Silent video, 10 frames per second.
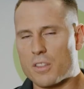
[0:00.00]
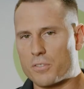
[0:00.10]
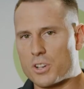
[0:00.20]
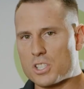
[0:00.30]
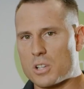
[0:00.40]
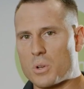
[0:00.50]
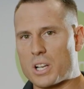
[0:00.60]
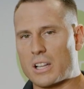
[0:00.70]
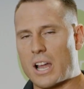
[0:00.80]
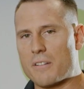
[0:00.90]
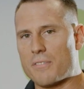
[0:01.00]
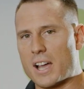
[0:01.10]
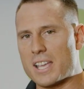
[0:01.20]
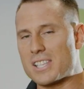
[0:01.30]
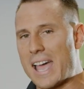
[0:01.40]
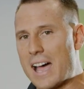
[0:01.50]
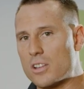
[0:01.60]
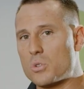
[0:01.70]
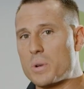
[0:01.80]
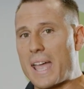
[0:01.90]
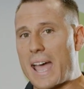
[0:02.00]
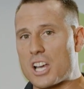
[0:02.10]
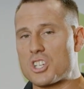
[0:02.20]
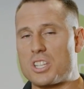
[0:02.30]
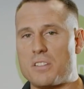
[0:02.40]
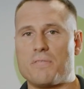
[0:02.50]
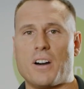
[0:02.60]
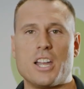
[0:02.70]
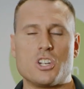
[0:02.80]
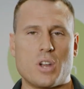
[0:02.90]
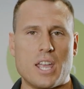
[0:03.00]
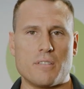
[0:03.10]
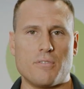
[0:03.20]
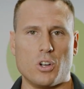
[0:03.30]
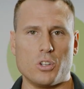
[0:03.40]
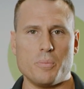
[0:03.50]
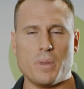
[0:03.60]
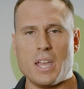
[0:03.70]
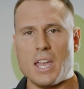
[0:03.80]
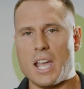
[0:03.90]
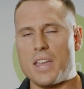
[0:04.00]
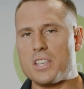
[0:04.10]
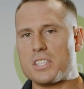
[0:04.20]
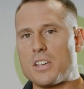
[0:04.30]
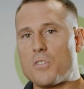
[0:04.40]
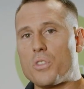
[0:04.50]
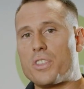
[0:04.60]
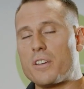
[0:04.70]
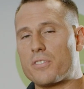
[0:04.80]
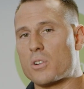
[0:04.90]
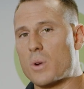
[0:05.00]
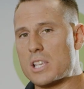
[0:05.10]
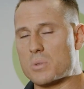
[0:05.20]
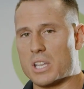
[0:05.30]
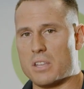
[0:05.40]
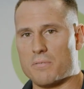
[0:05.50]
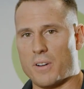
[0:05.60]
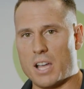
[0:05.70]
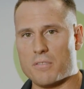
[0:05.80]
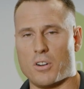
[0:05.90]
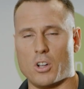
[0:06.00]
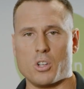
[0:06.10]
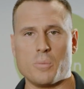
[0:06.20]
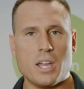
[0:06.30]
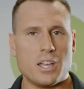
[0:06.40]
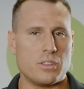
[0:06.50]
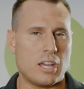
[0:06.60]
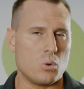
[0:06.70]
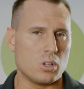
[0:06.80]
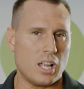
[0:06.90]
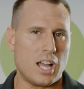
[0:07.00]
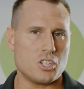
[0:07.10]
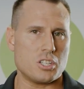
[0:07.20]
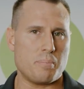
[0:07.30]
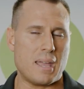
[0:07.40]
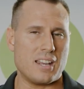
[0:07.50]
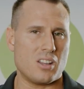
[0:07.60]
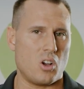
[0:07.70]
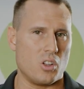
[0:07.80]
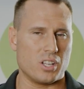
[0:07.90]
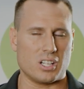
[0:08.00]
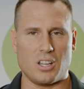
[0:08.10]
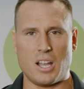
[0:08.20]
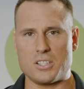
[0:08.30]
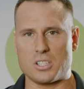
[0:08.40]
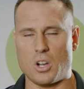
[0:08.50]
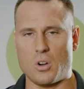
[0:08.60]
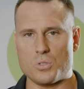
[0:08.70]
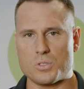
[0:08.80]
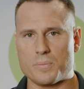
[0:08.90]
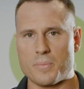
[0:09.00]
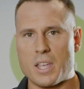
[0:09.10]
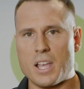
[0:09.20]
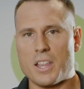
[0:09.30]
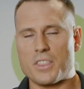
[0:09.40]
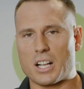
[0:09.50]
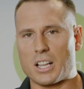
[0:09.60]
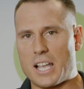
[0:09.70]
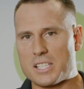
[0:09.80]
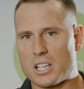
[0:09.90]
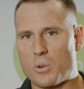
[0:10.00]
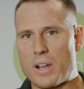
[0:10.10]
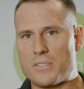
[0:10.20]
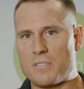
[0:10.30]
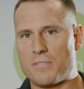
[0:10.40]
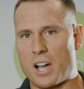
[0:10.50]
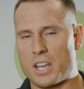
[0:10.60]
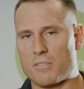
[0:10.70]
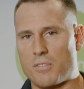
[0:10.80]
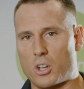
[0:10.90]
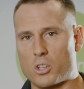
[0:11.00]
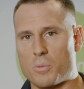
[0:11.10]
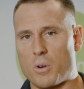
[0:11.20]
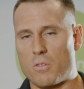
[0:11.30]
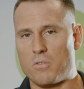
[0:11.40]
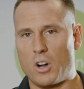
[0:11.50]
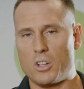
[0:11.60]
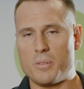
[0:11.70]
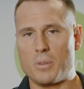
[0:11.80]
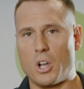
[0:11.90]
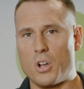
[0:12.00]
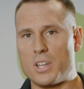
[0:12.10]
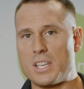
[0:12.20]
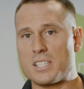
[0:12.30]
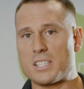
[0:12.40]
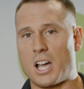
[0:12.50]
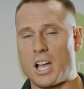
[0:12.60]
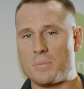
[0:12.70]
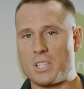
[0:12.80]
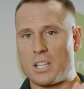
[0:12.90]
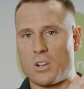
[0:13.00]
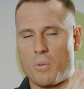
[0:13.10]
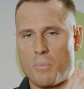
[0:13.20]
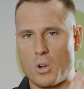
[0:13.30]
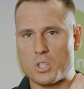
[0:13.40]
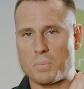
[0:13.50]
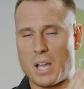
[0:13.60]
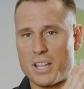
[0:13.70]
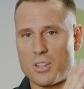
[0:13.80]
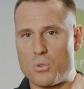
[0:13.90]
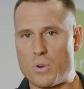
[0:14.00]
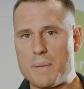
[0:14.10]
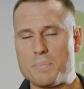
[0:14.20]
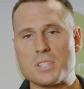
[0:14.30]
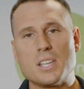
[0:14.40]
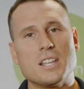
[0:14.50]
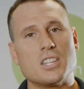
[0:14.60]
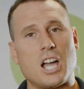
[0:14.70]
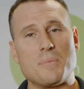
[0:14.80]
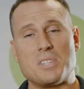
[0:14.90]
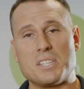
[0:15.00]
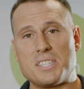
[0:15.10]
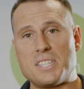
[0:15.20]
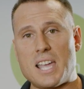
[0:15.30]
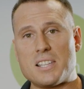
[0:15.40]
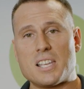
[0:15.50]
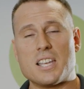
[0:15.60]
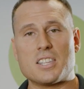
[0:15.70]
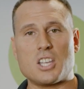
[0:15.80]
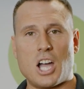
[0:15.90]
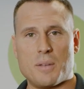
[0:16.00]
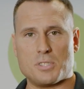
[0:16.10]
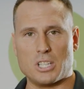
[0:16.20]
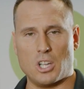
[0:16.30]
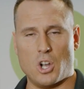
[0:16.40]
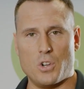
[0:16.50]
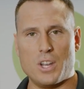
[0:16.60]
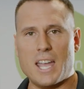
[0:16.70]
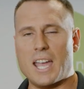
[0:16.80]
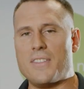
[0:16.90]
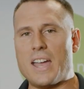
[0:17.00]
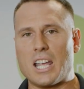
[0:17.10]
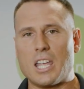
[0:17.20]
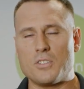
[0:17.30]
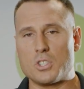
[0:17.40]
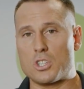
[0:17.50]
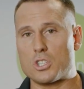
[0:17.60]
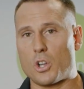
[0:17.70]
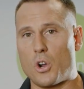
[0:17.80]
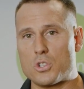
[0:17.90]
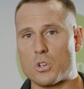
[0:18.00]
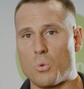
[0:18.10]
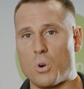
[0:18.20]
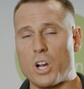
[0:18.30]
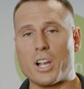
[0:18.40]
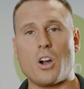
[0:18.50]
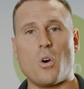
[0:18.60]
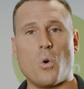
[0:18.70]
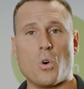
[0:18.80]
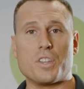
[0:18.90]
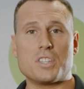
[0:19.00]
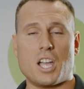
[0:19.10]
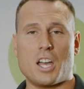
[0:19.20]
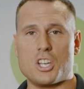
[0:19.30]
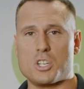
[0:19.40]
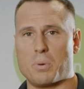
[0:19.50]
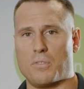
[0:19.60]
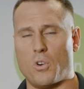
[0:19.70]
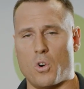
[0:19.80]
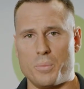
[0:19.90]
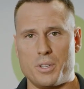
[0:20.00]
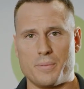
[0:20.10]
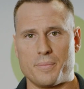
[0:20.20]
first thing I want to clarify is how do we actually define training volume? And there's several different ways we can define volume that will largely depend on the client's goals. The classical way of defining volume or volume load is timesing or multiplying the reps times the set times the load, and that gives the total work or the tonnage performed.